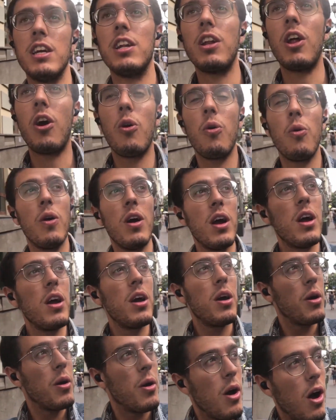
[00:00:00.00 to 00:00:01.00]
you know,
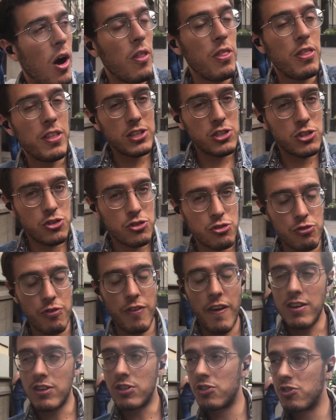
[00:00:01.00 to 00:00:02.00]
on this
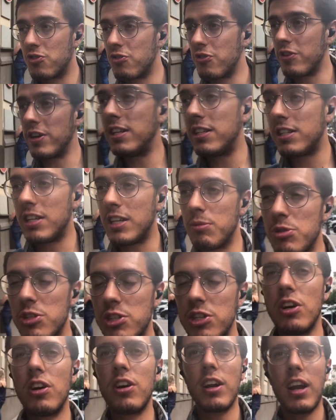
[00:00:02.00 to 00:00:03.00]
very street he was a
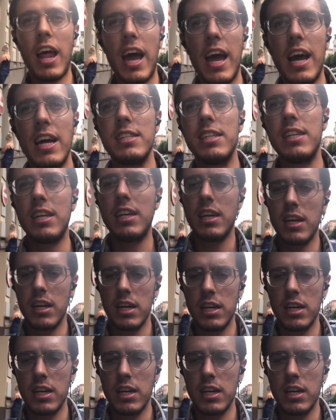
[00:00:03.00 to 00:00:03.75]
young lad, and he uh,